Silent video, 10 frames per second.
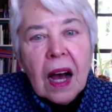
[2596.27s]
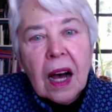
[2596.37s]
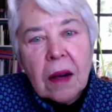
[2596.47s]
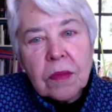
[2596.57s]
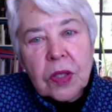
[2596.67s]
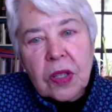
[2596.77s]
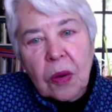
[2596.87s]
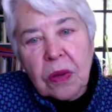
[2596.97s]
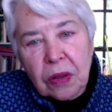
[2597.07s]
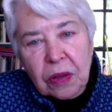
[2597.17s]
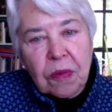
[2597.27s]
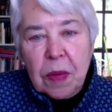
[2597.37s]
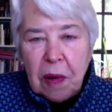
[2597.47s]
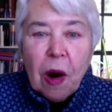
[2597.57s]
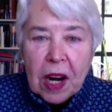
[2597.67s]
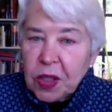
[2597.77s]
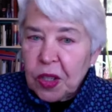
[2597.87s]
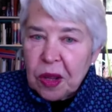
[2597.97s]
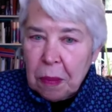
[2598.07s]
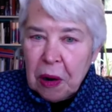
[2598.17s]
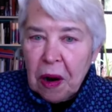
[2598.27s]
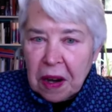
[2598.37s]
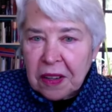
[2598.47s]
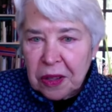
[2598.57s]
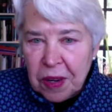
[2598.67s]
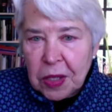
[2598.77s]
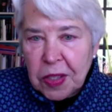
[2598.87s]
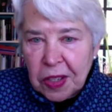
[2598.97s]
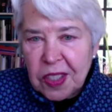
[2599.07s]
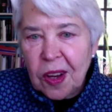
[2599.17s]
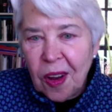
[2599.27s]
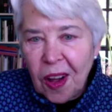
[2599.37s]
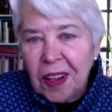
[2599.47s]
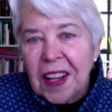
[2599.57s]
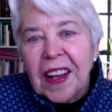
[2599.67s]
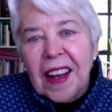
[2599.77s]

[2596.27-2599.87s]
Um, so the three parts are the park, the residence hall,